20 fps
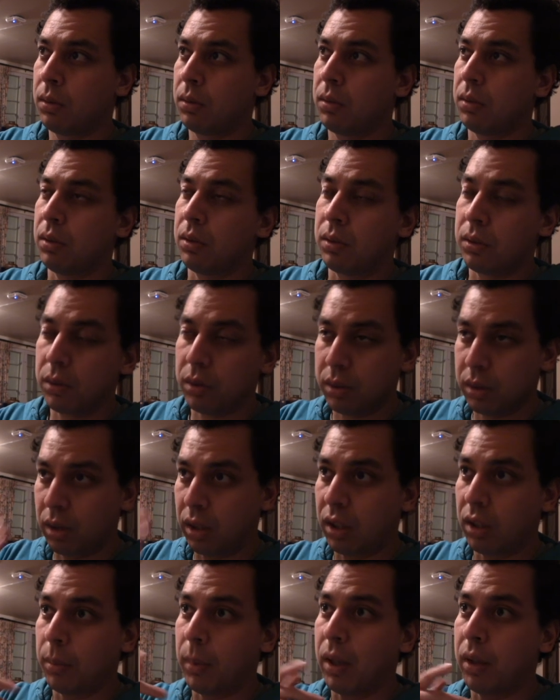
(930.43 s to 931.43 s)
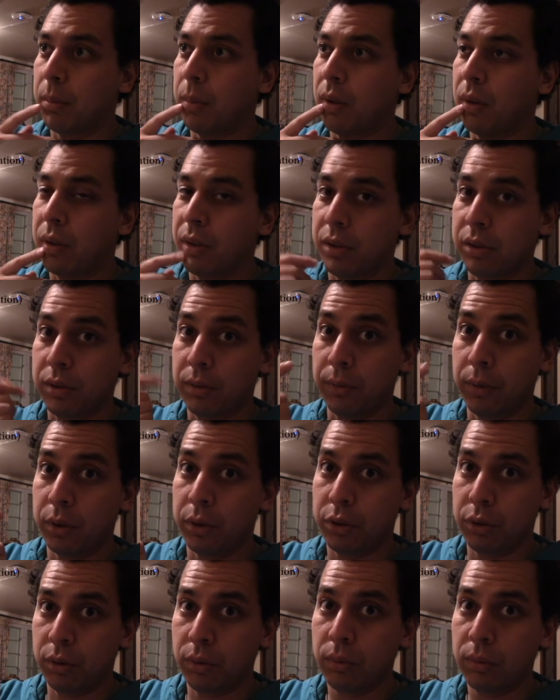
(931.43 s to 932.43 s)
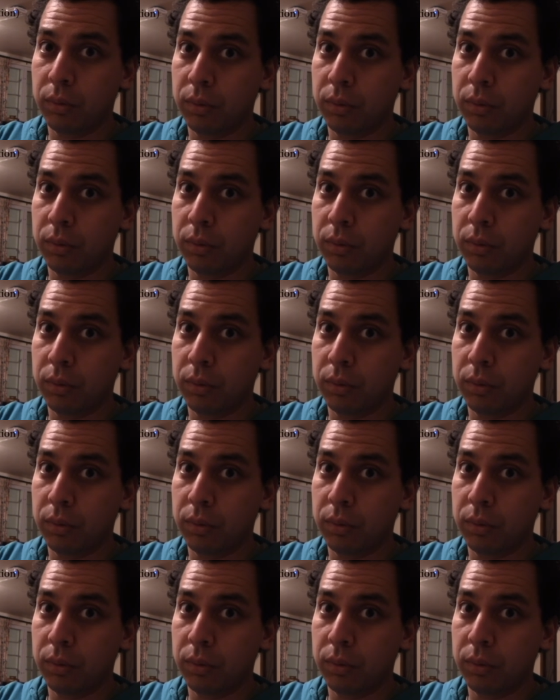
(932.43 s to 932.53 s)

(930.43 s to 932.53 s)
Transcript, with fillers: uh, just thinking about them all, there's a virtue.